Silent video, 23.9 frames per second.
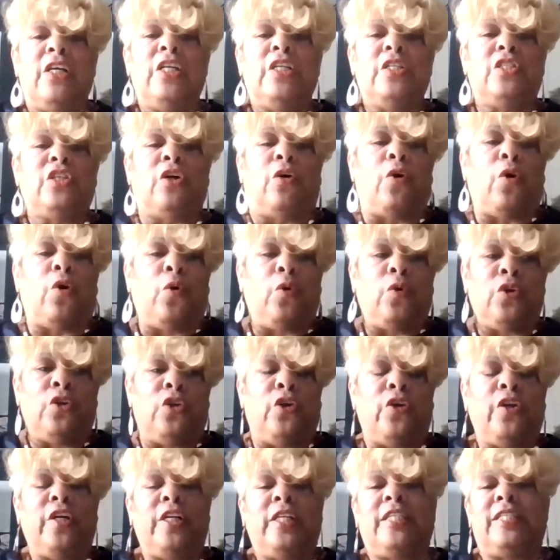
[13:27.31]
So
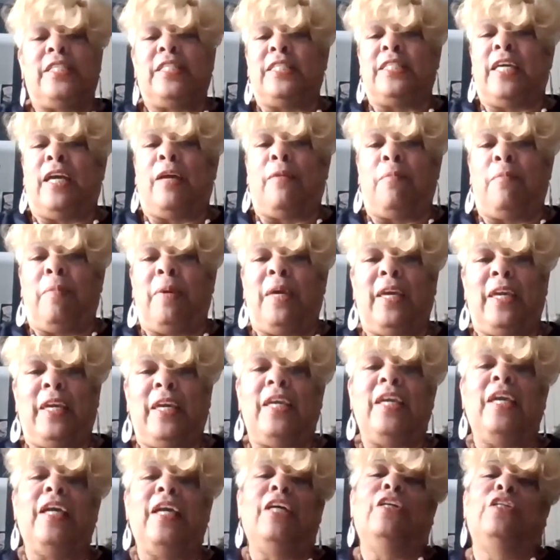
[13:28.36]
you're going to send me